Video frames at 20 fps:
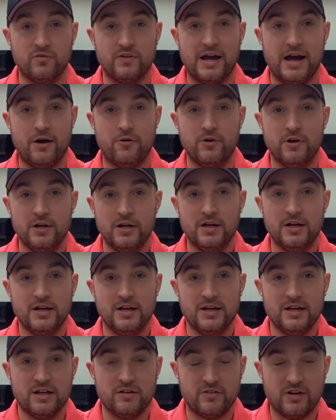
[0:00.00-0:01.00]
Now,
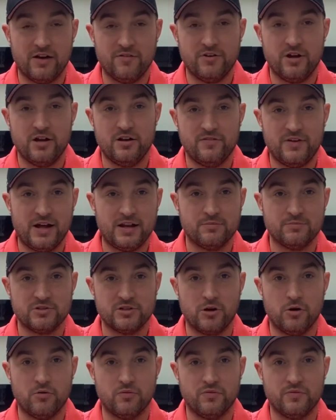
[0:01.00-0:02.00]
if you haven't heard of Adams
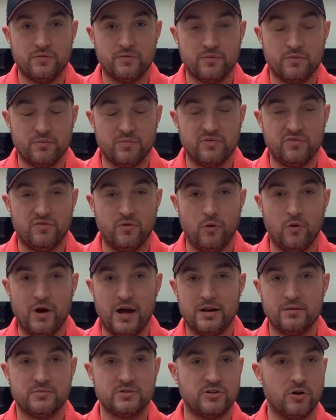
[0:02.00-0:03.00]
Golf before,
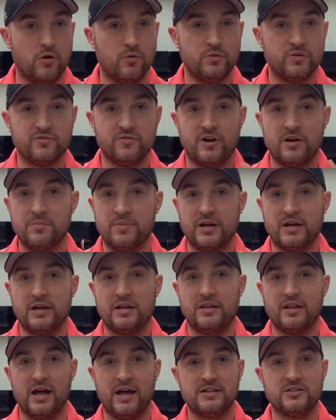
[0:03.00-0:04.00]
Adams Golf was very big
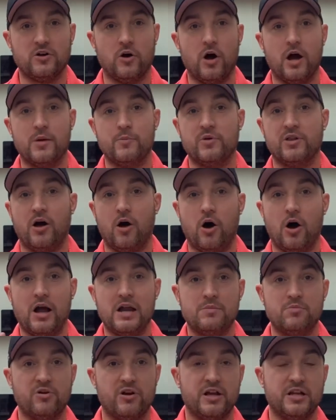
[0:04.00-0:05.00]
at that time with
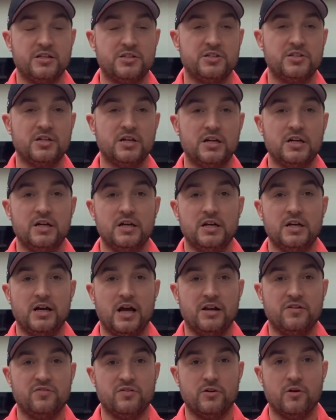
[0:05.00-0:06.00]
hybrids
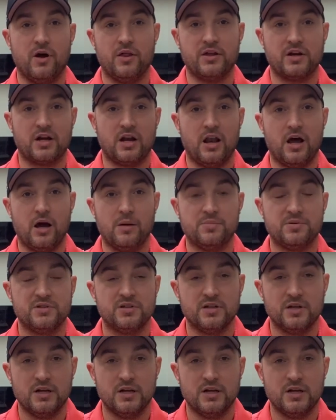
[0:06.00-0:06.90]
and a few other clubs.